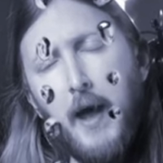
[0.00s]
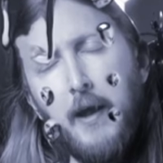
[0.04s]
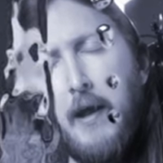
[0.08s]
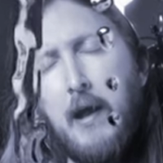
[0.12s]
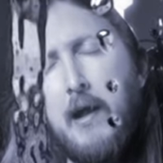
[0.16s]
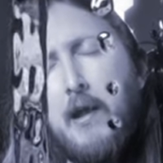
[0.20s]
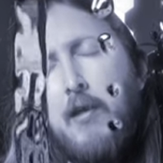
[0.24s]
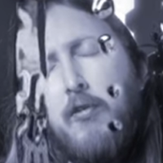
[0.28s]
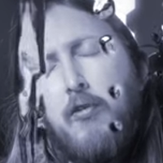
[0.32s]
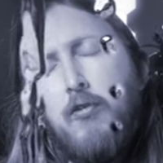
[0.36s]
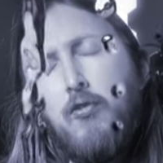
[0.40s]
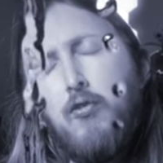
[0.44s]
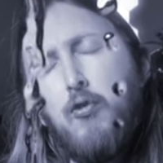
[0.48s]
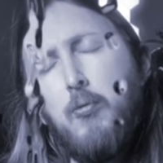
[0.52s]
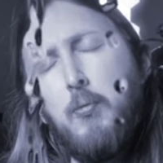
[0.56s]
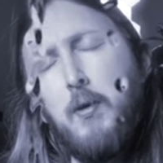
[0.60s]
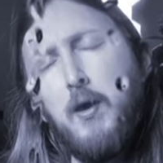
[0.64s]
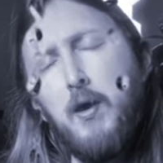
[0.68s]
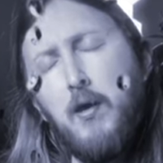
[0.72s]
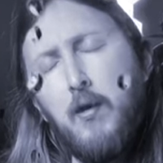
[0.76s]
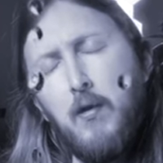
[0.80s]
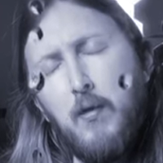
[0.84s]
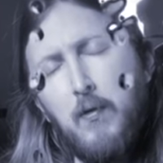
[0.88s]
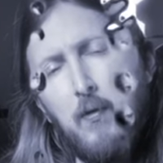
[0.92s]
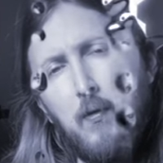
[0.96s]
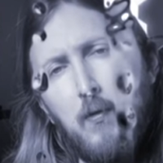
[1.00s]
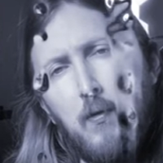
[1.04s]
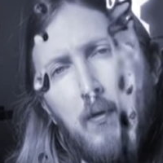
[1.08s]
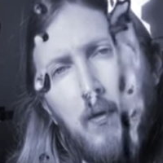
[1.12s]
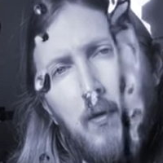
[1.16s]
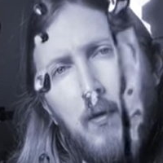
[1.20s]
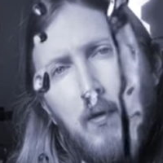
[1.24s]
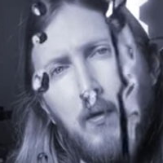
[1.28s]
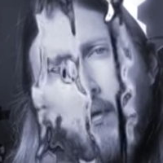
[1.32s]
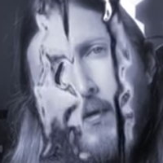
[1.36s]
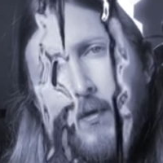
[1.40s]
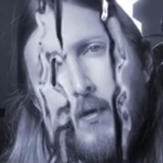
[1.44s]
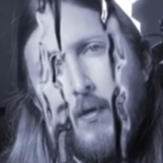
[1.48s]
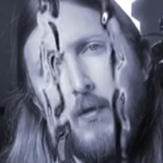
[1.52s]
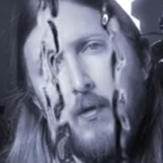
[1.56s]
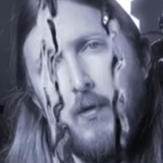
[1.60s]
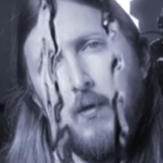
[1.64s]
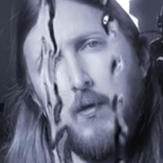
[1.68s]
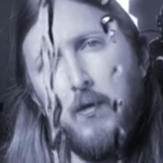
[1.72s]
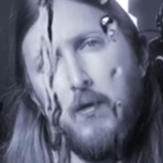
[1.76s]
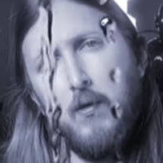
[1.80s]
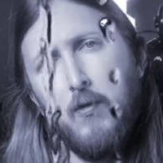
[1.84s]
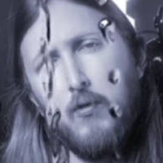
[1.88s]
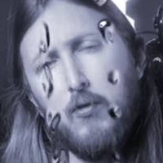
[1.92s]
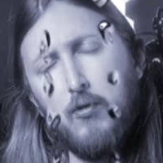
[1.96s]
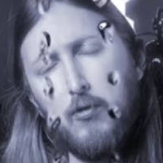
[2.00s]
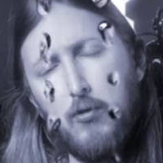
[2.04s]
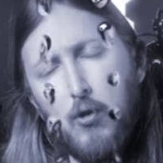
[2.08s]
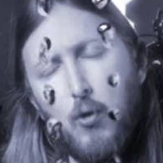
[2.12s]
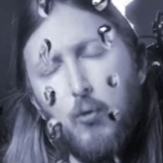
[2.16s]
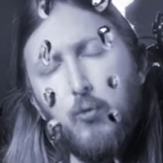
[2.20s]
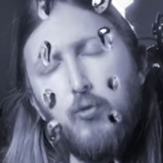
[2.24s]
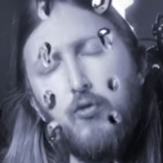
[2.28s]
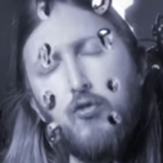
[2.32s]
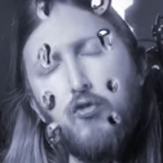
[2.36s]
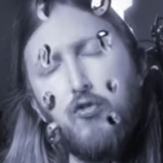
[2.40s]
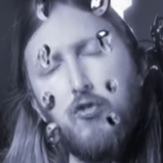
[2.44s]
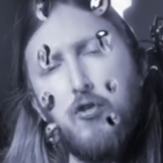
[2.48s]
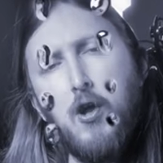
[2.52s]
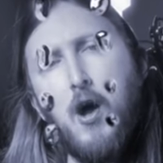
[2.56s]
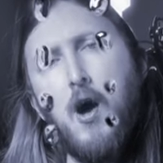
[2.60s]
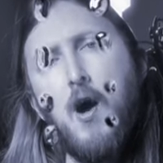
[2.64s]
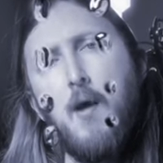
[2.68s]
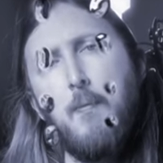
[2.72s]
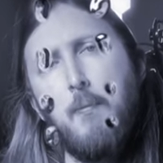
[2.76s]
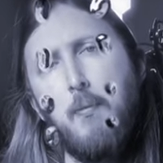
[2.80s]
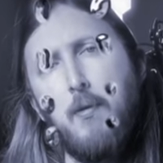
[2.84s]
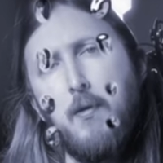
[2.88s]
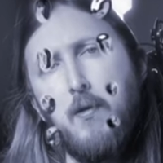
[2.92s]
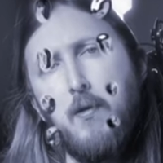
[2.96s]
listen to me. Don't stop.